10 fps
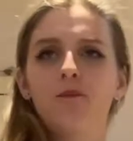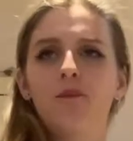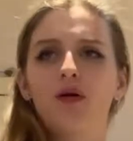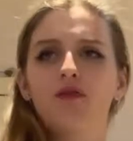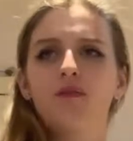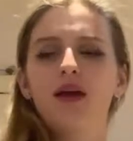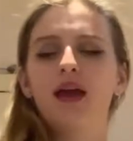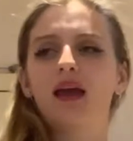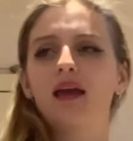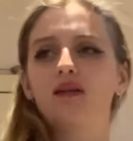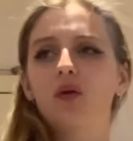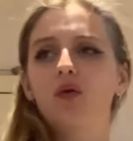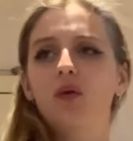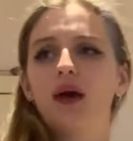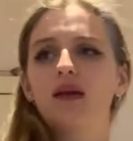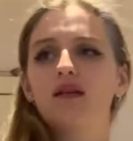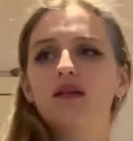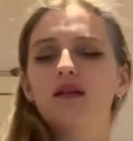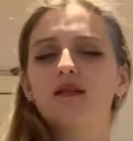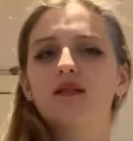but for me, it always
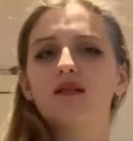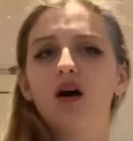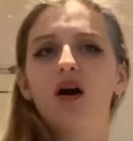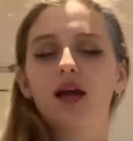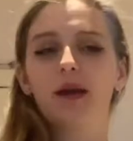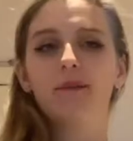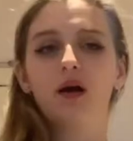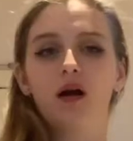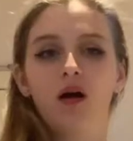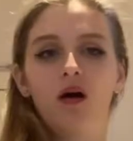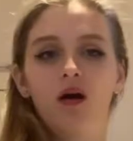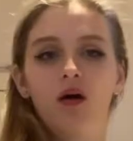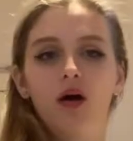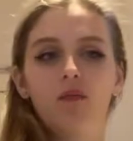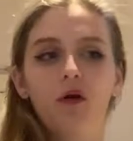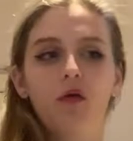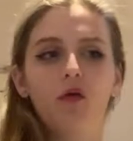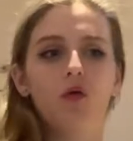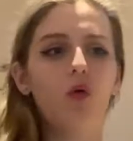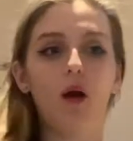is stuck in my heart and will
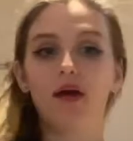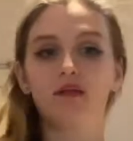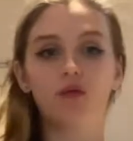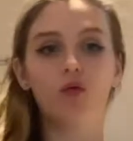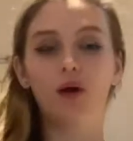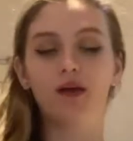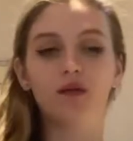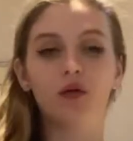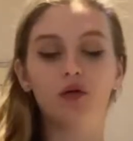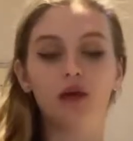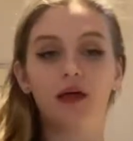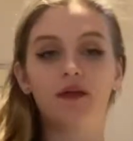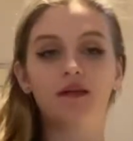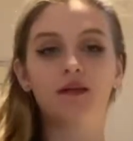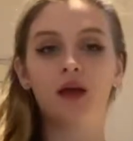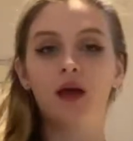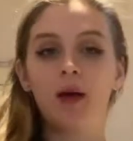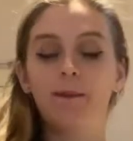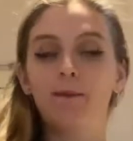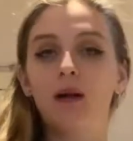always, always hold like this
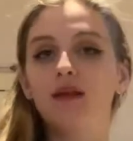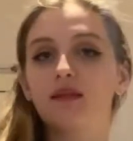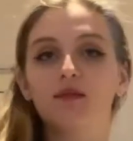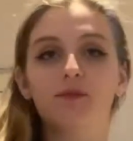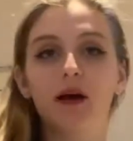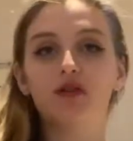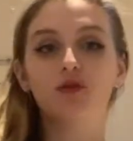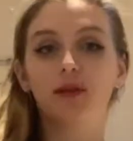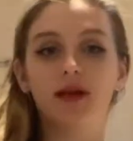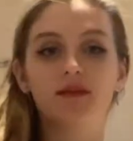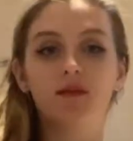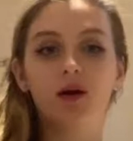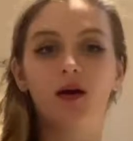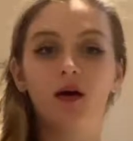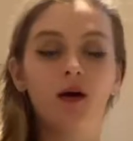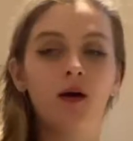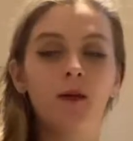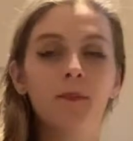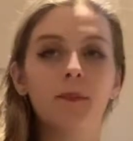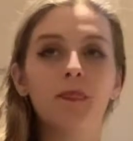massive special place in my heart.
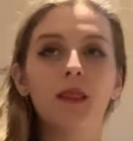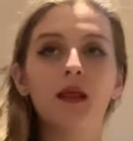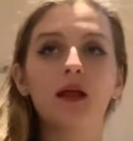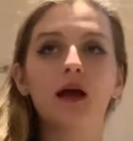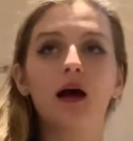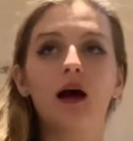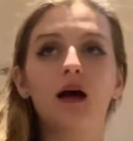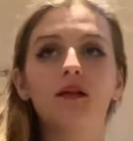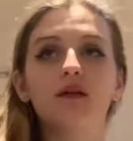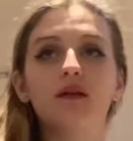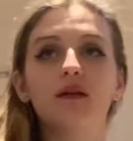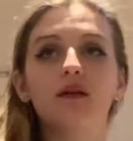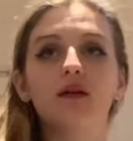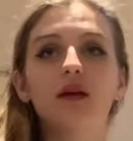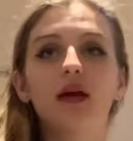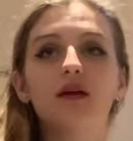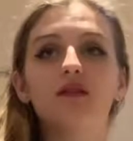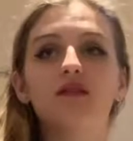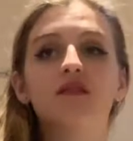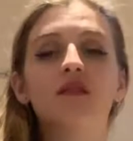And it's
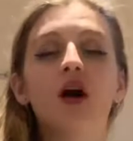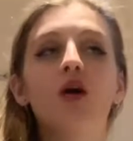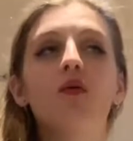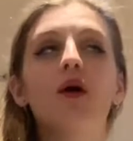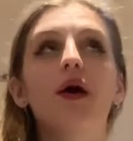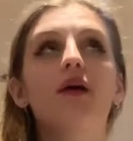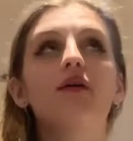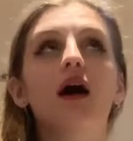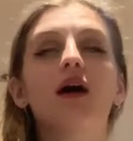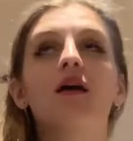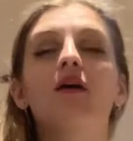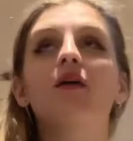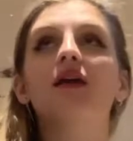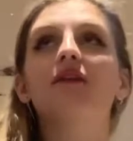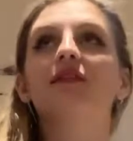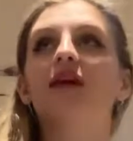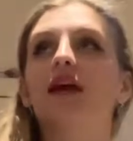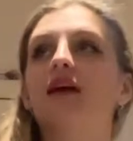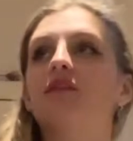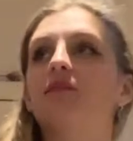so, I can't even like
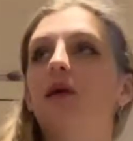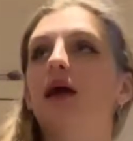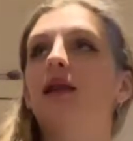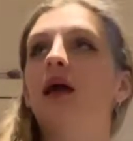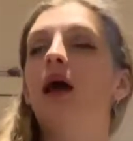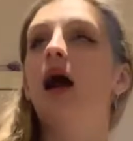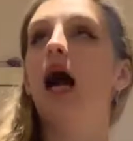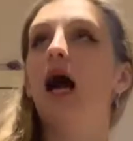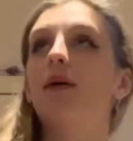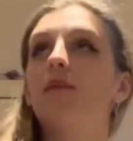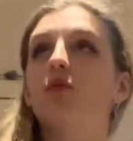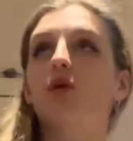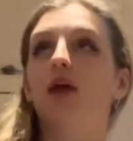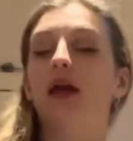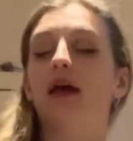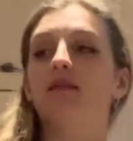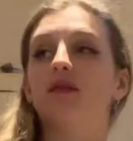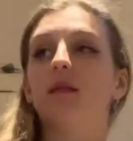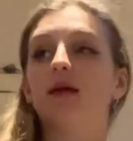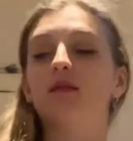explain how important it is
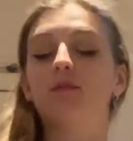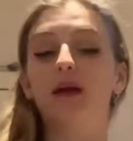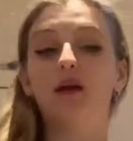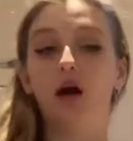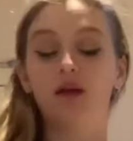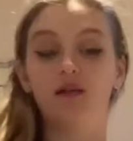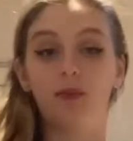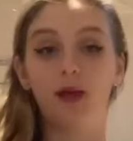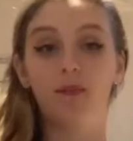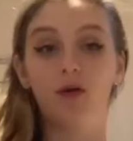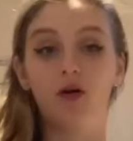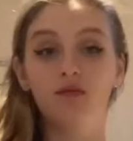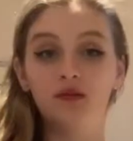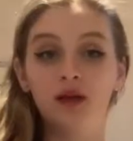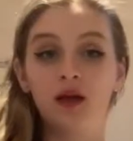to me to be kind to people,